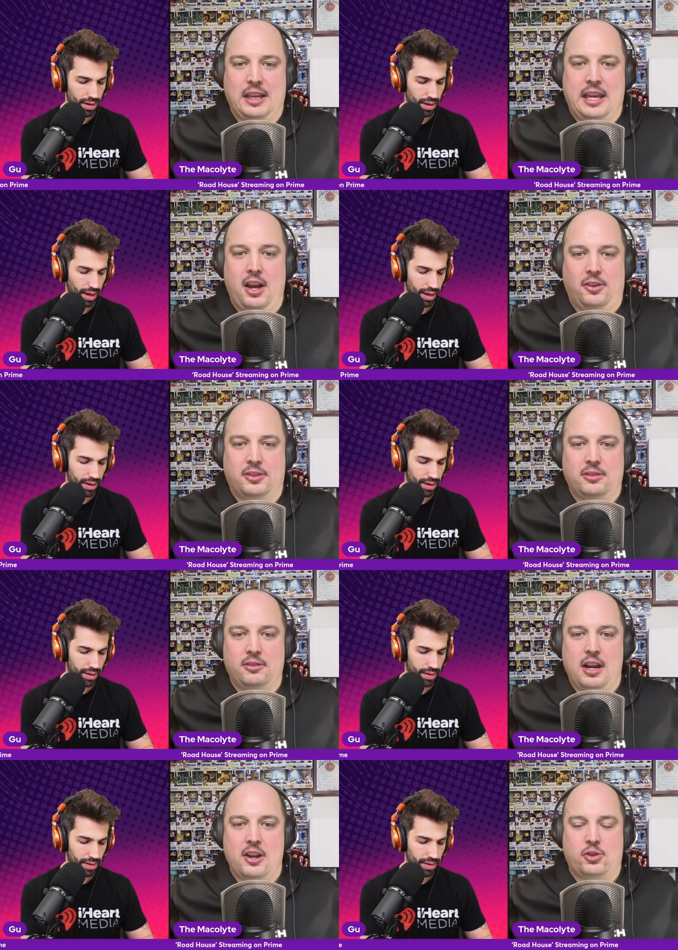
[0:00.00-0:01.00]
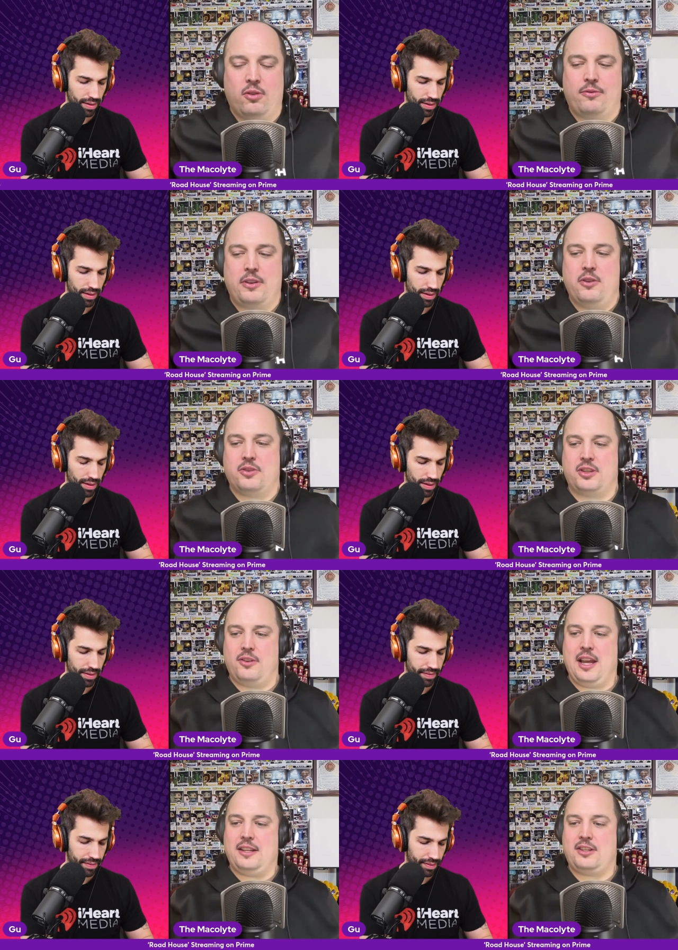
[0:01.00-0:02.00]
Speaker 1: killed initial reviews, so
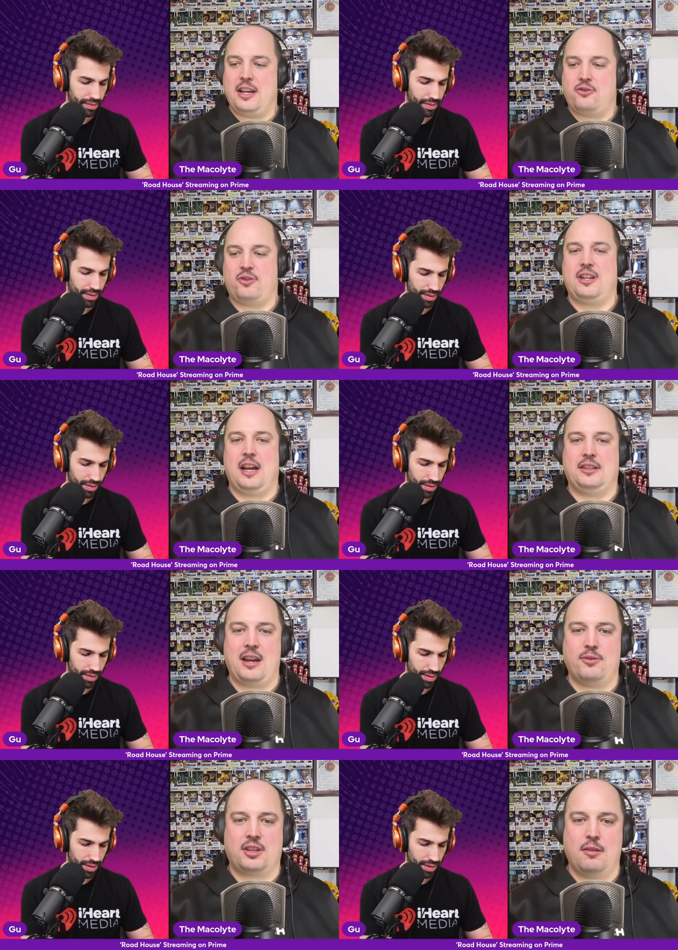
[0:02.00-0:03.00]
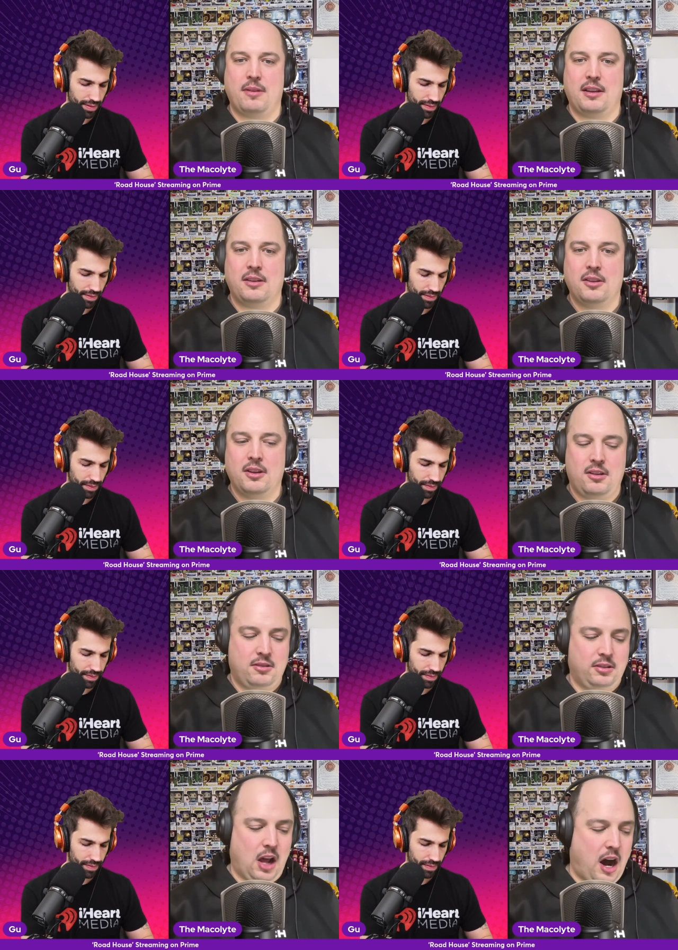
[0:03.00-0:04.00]
that's interesting. I thought it was going to be
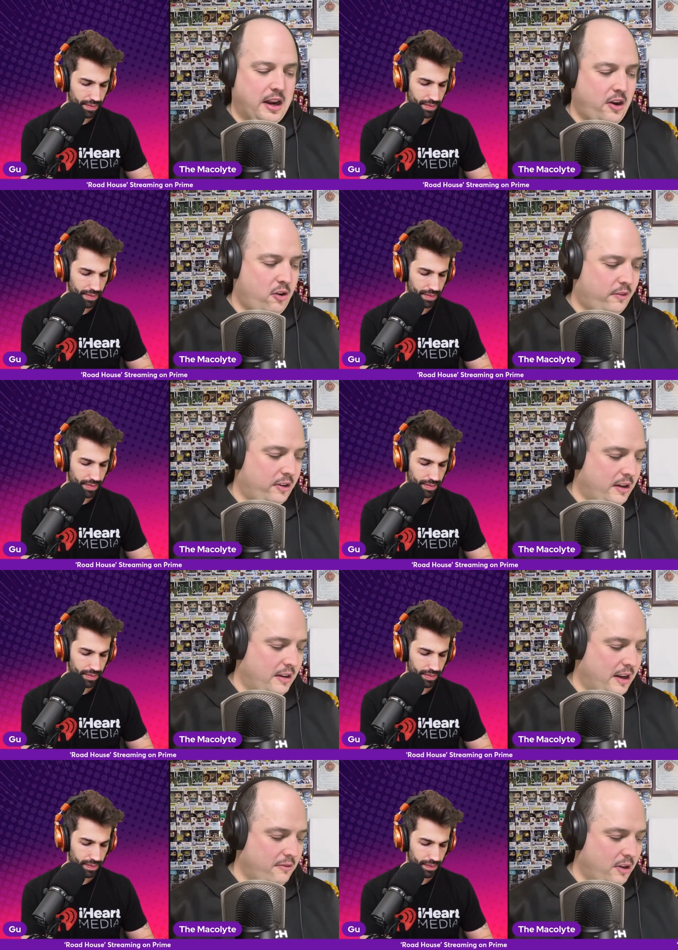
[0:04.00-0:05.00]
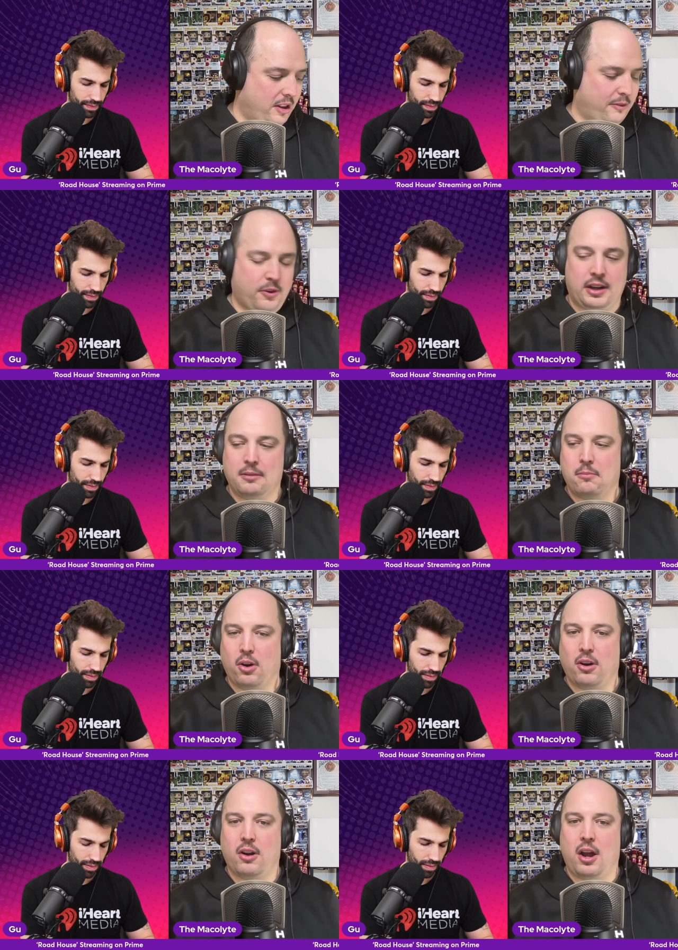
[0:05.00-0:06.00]
lauded over and, and really fucking
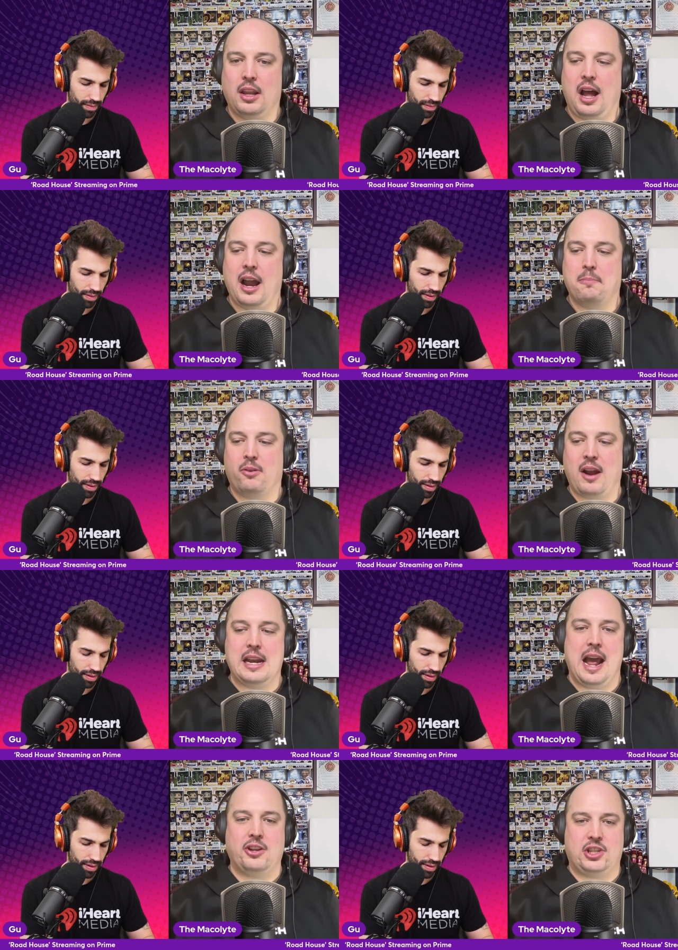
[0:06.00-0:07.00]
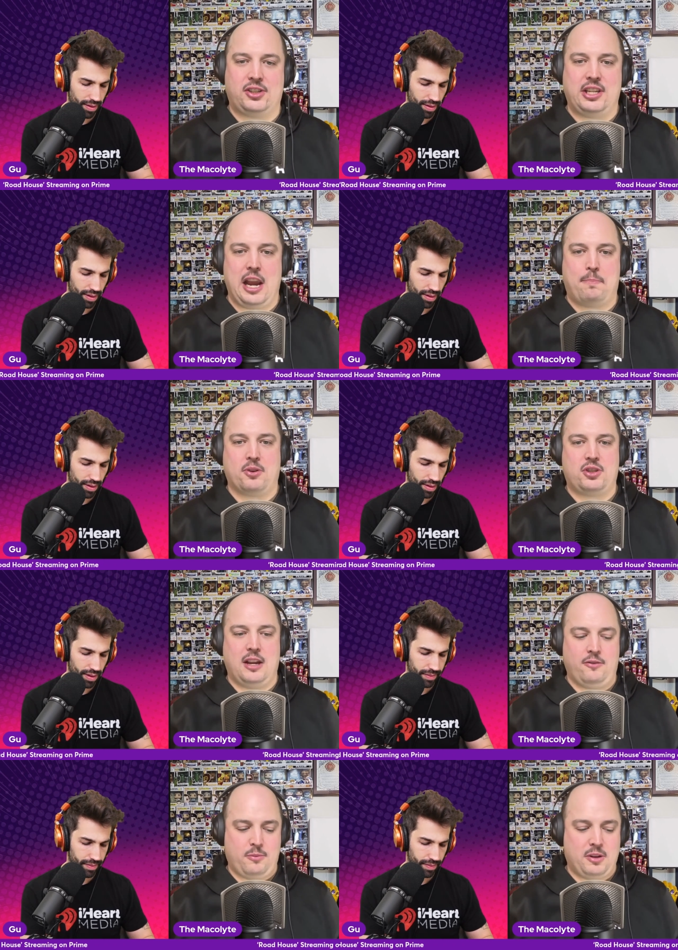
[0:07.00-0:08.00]
murdered online. But right now,
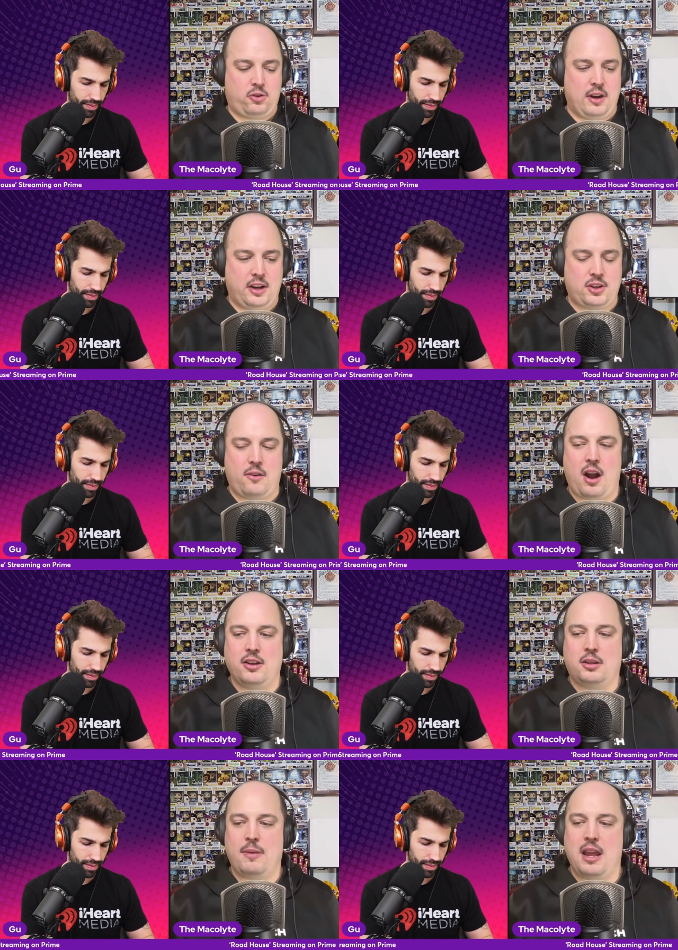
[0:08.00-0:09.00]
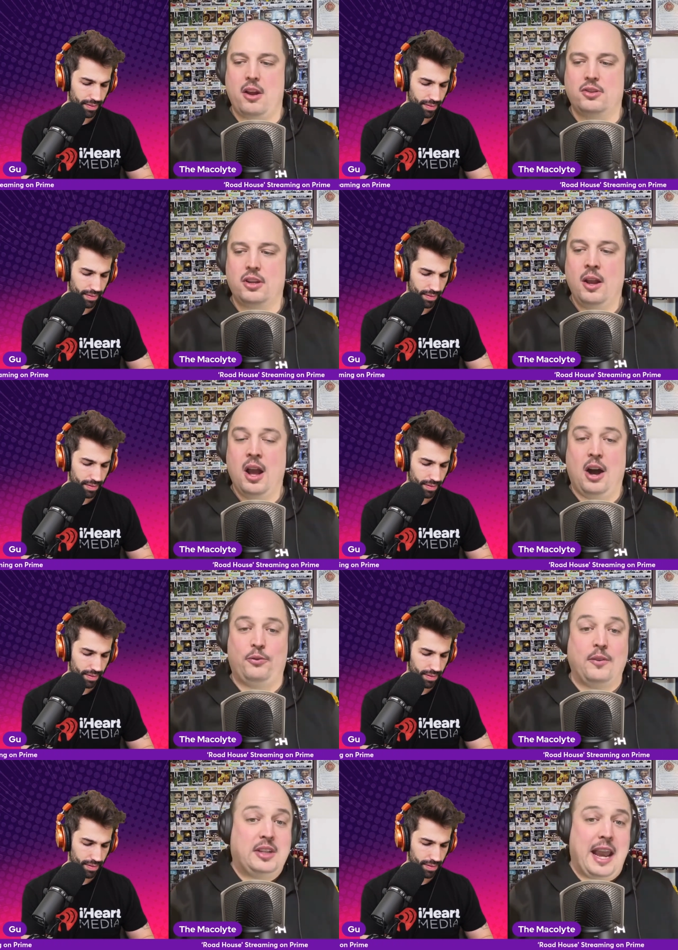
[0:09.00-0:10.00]
68% from the critics on Rotten Tomatoes, a
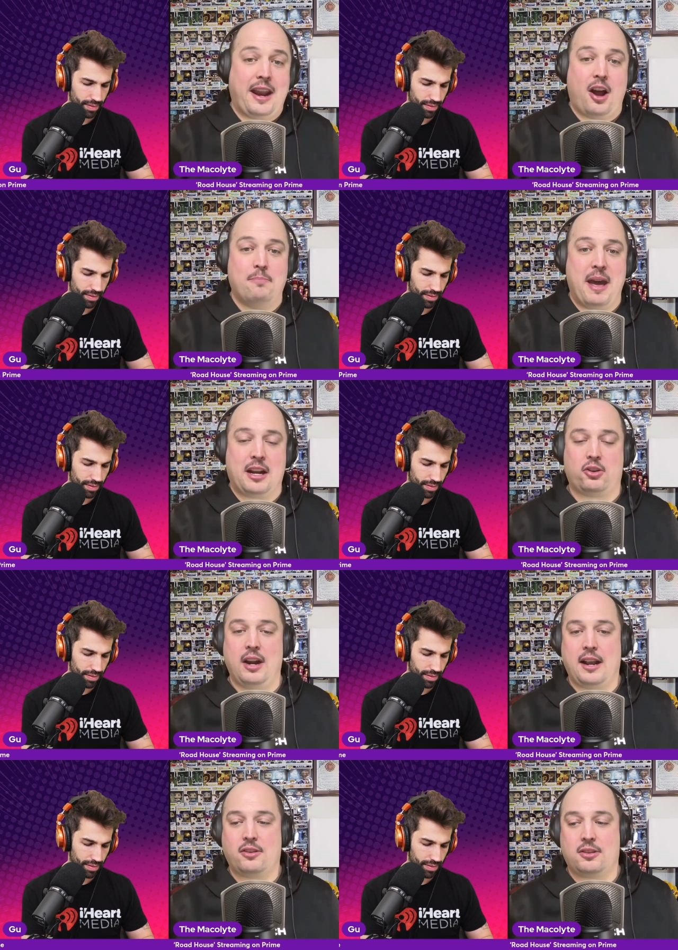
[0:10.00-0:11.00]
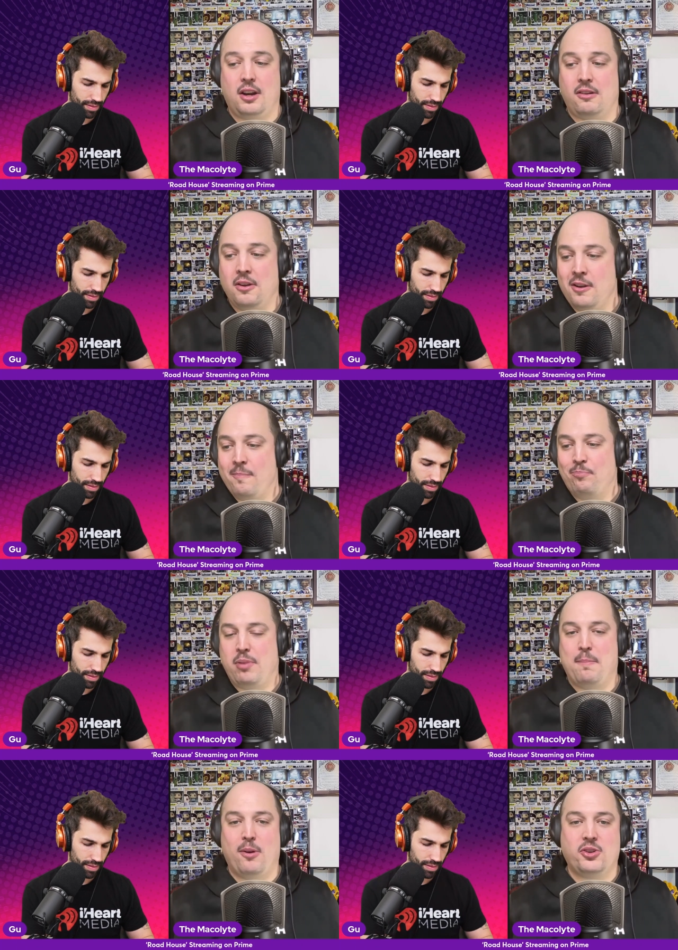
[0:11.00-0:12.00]
58 on Metacritic. So
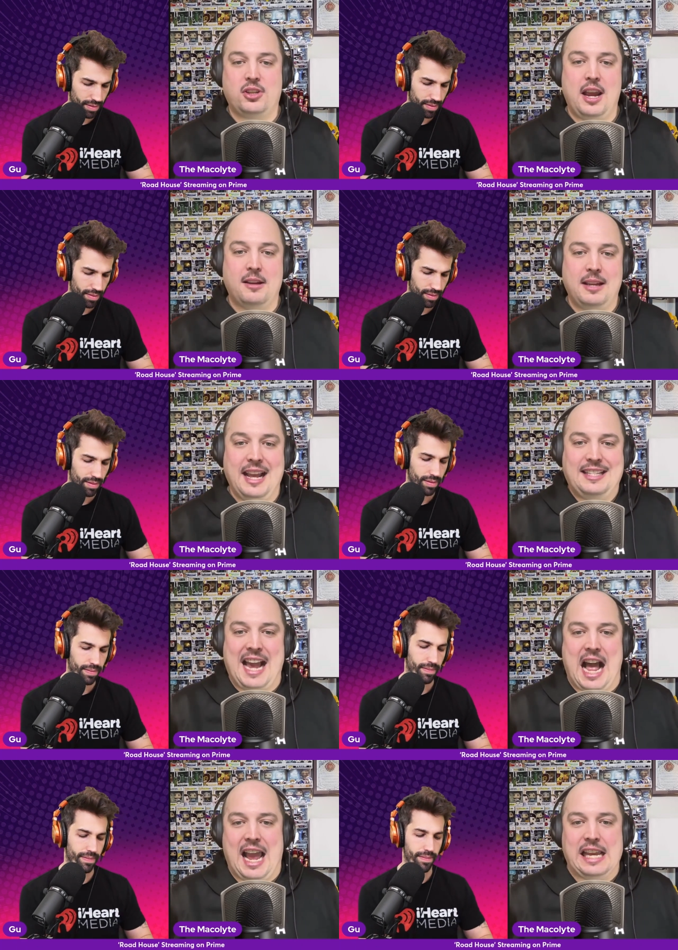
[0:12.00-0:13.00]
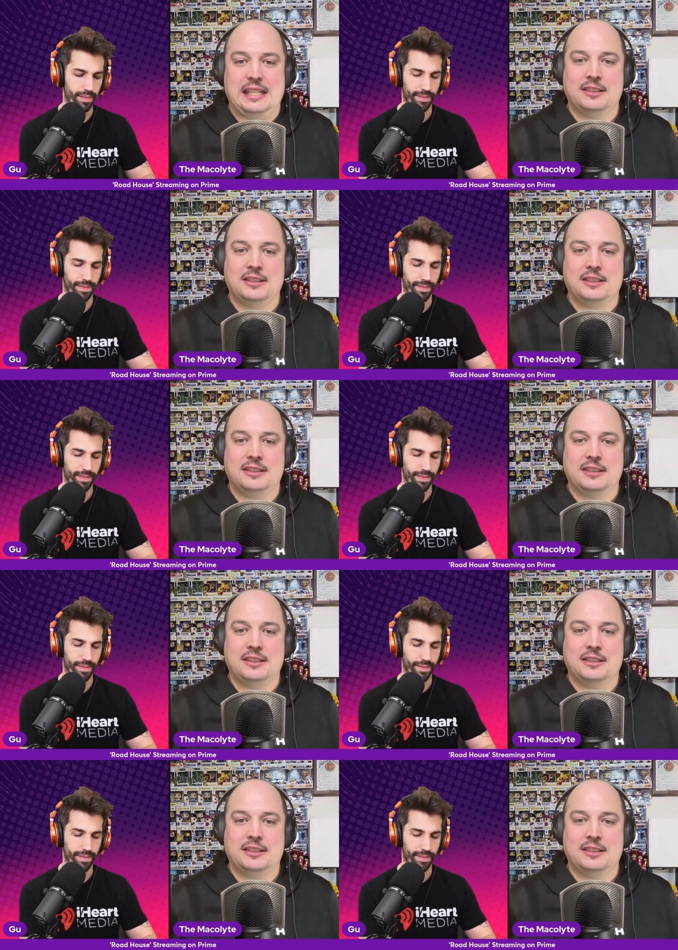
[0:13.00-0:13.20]
people are saying it's I.